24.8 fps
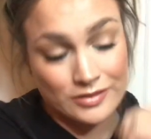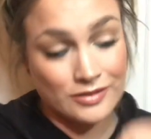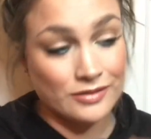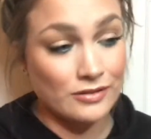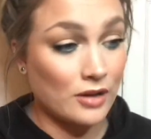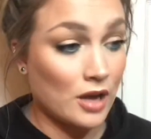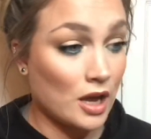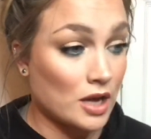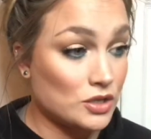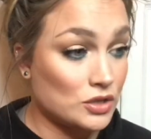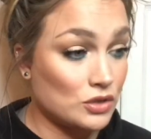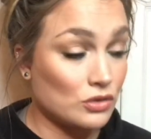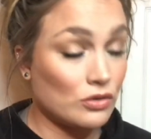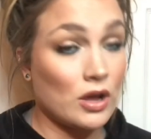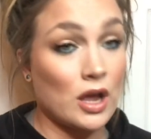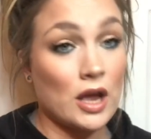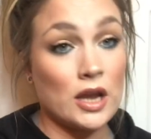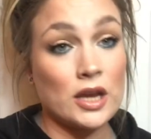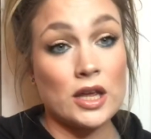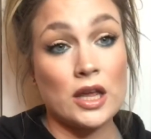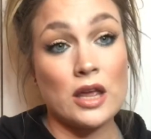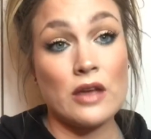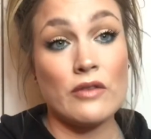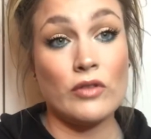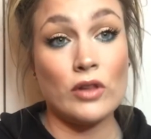I do
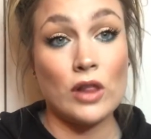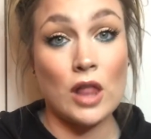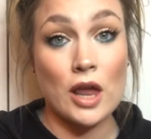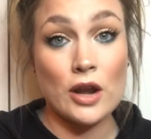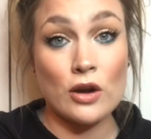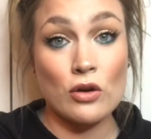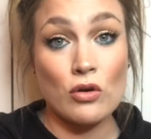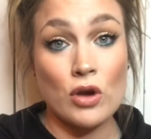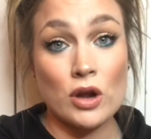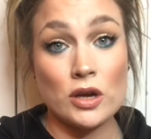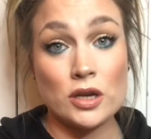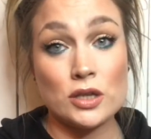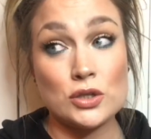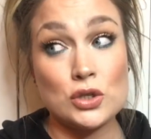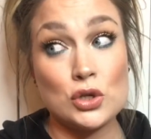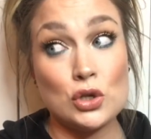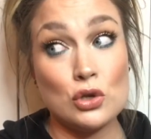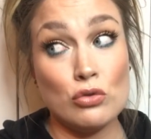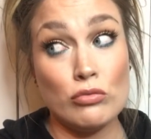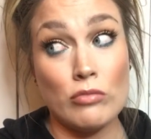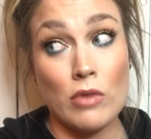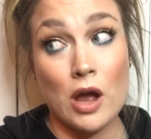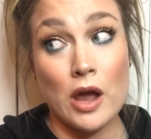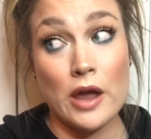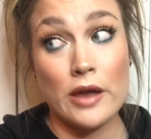kind of give a lot of credit
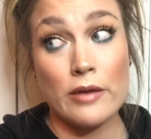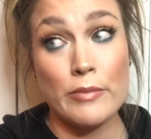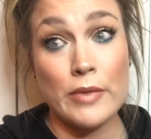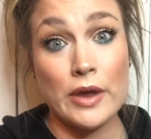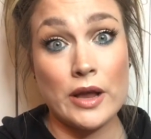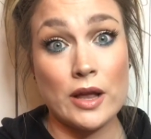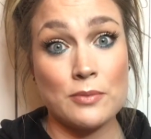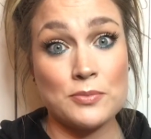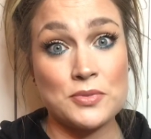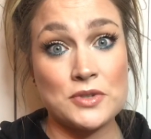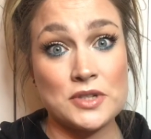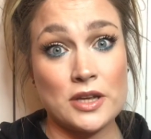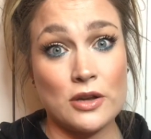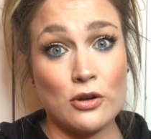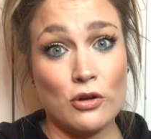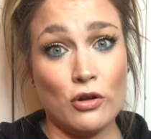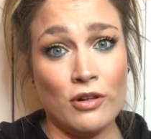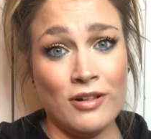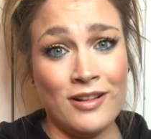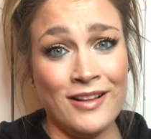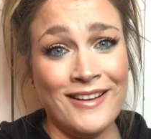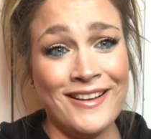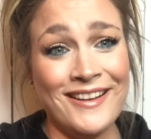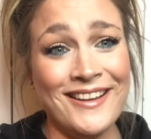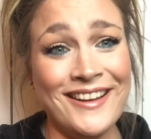to my makeup skill.
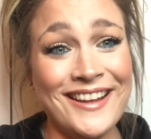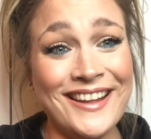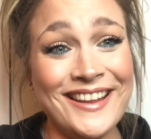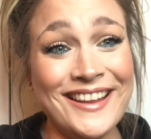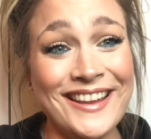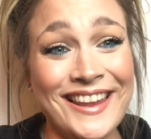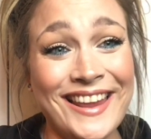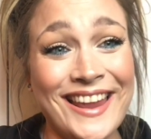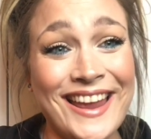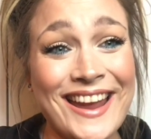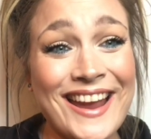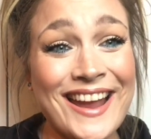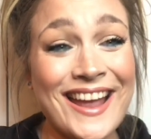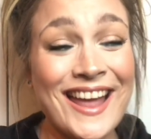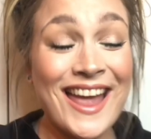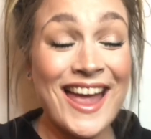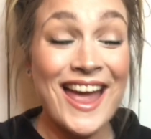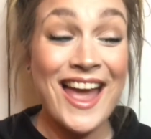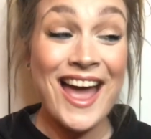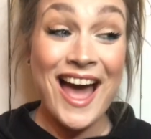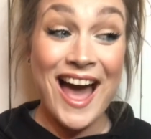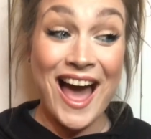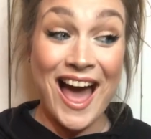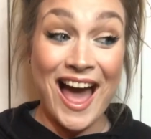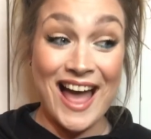Like,
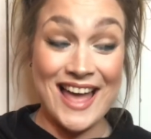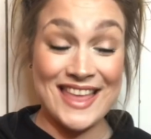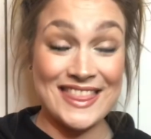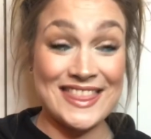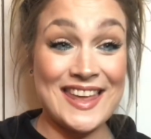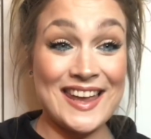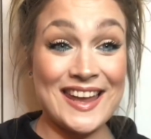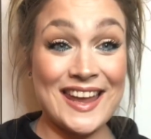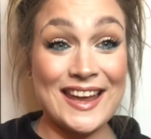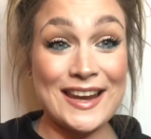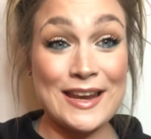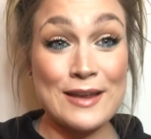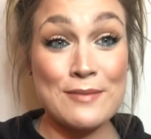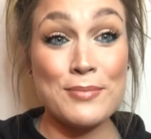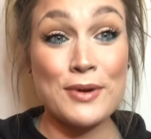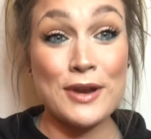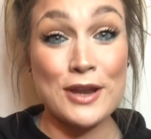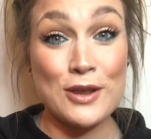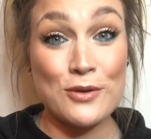I think anybody